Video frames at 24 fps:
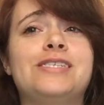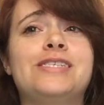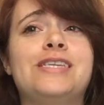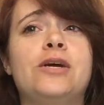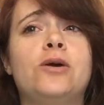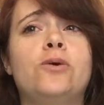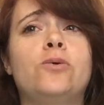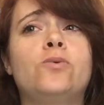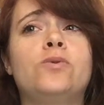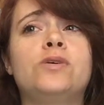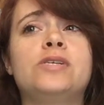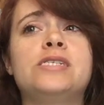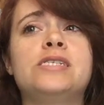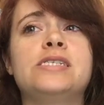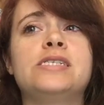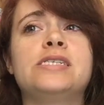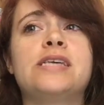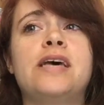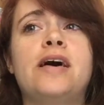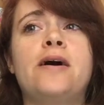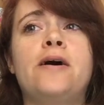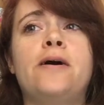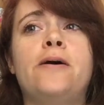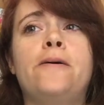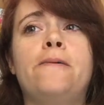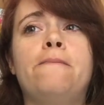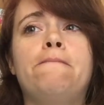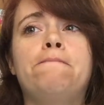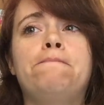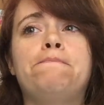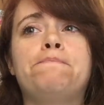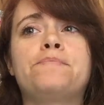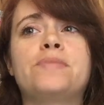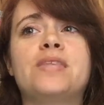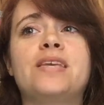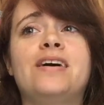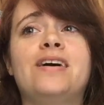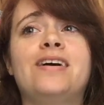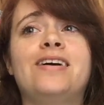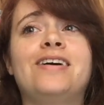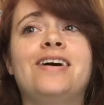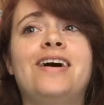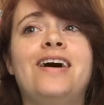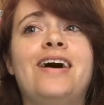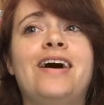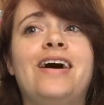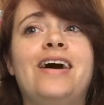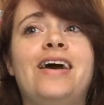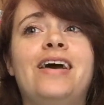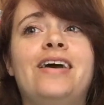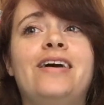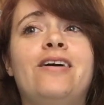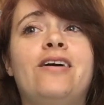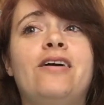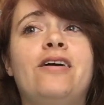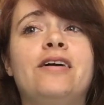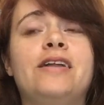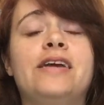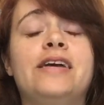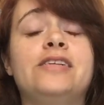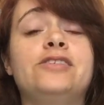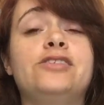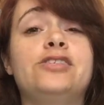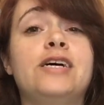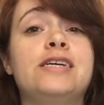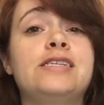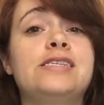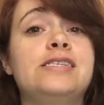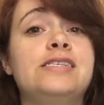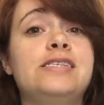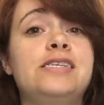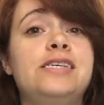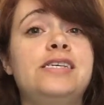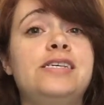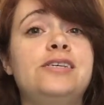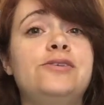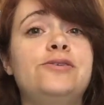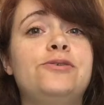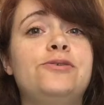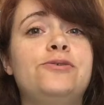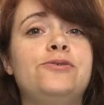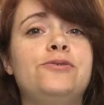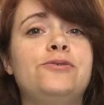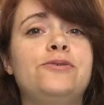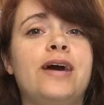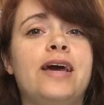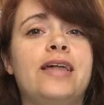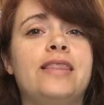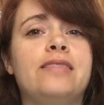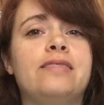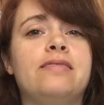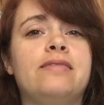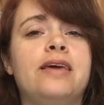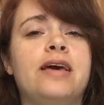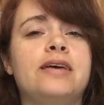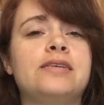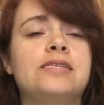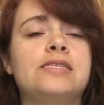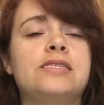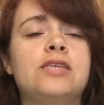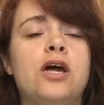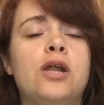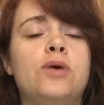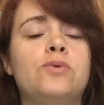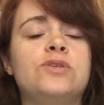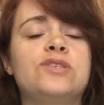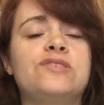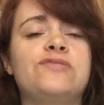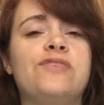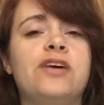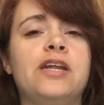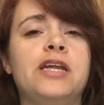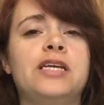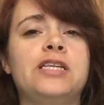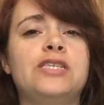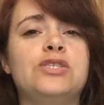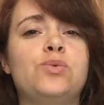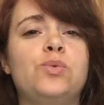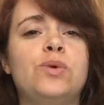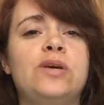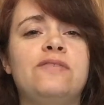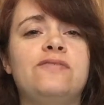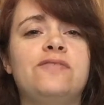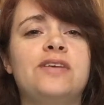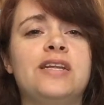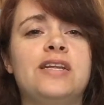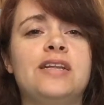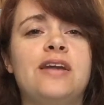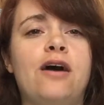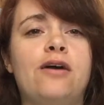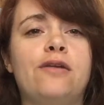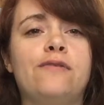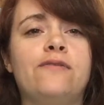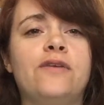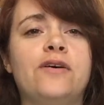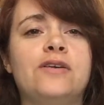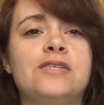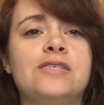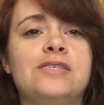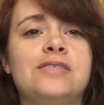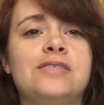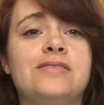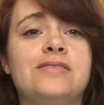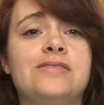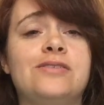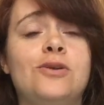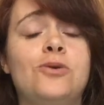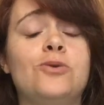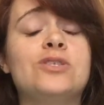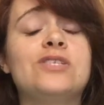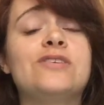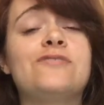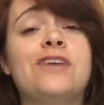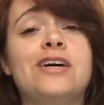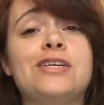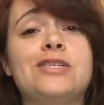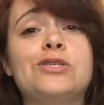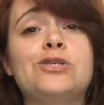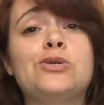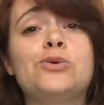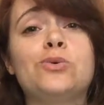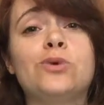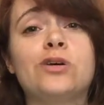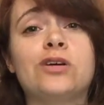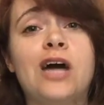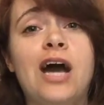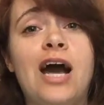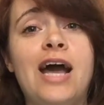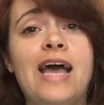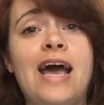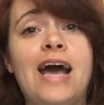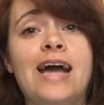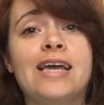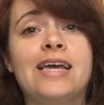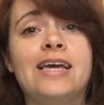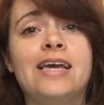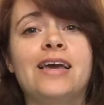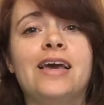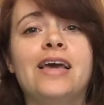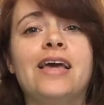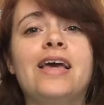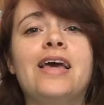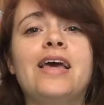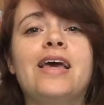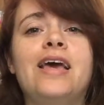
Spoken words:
There was a guy on a jet ski who I guess thought it was funny to weave in and out of those of us who were kayaking,